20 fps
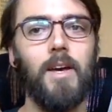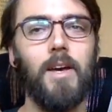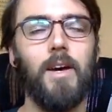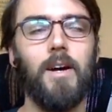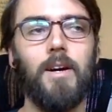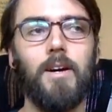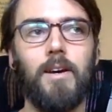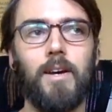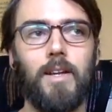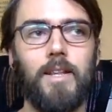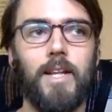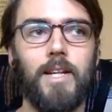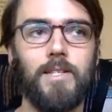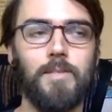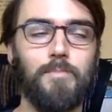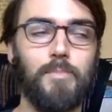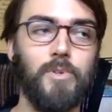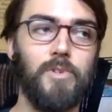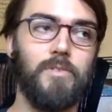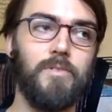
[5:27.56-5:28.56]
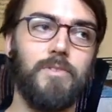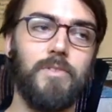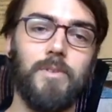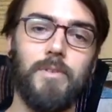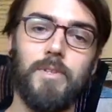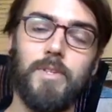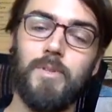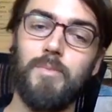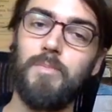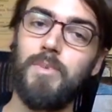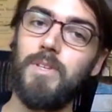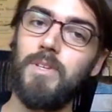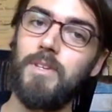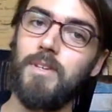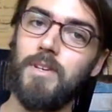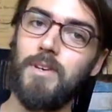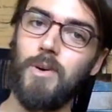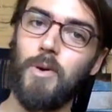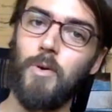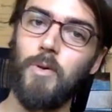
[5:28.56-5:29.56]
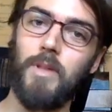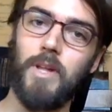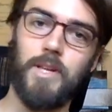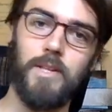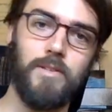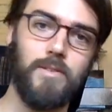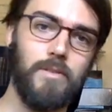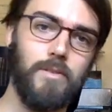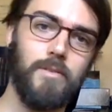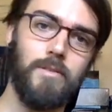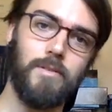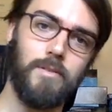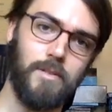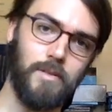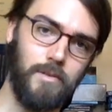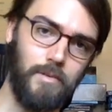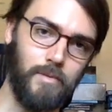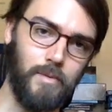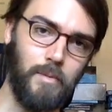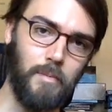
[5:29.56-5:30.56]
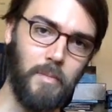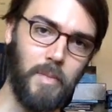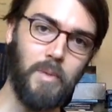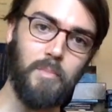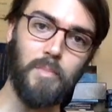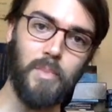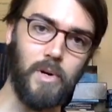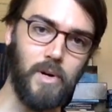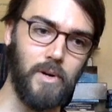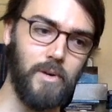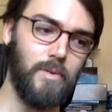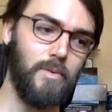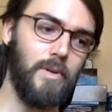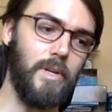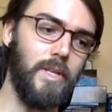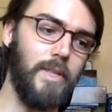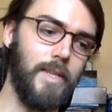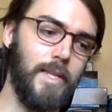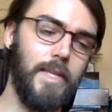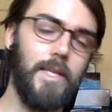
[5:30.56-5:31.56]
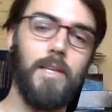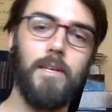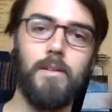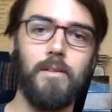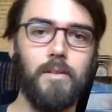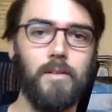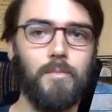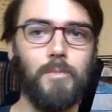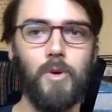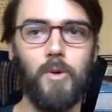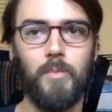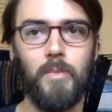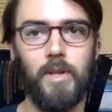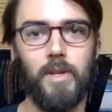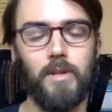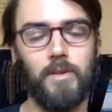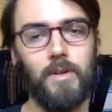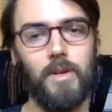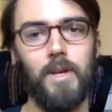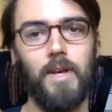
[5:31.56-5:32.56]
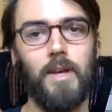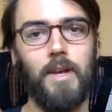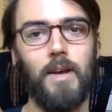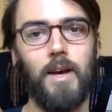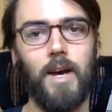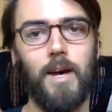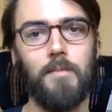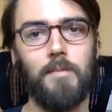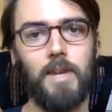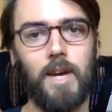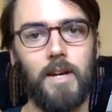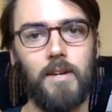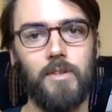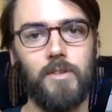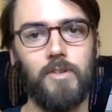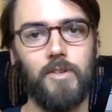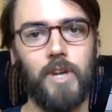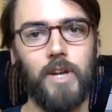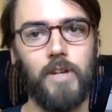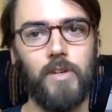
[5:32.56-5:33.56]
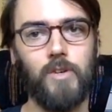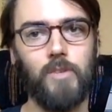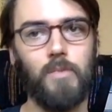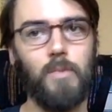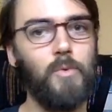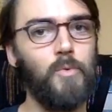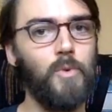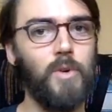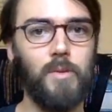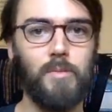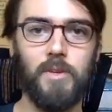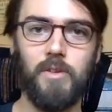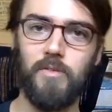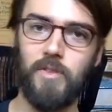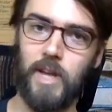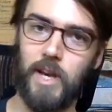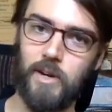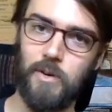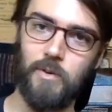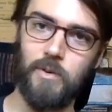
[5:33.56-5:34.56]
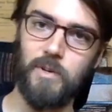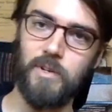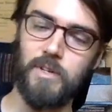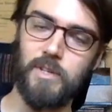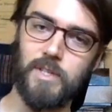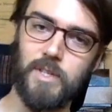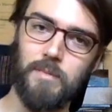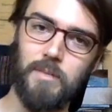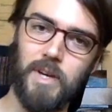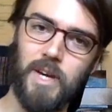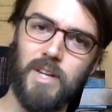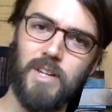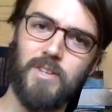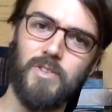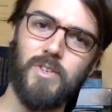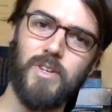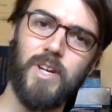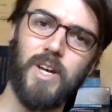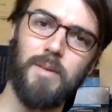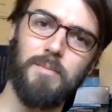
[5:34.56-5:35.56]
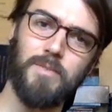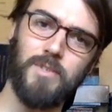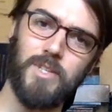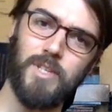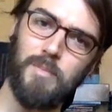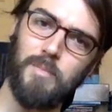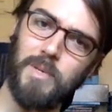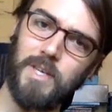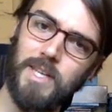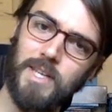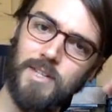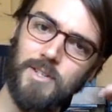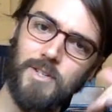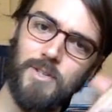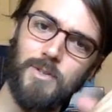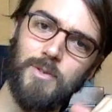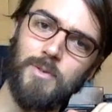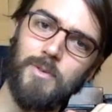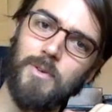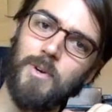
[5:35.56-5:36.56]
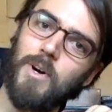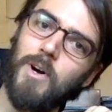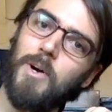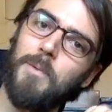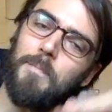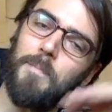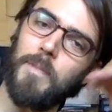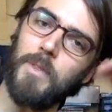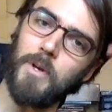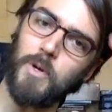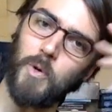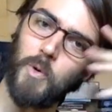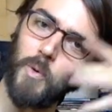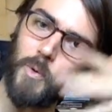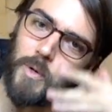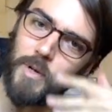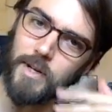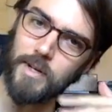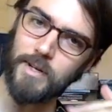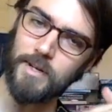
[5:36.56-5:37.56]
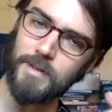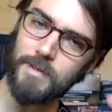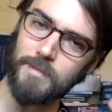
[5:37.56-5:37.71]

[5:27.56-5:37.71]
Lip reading: And that's proven to be a whole lot easier to remember in the heat of the moment. I'm not trying to remember what a B flat chord is. I'm dipping into the chord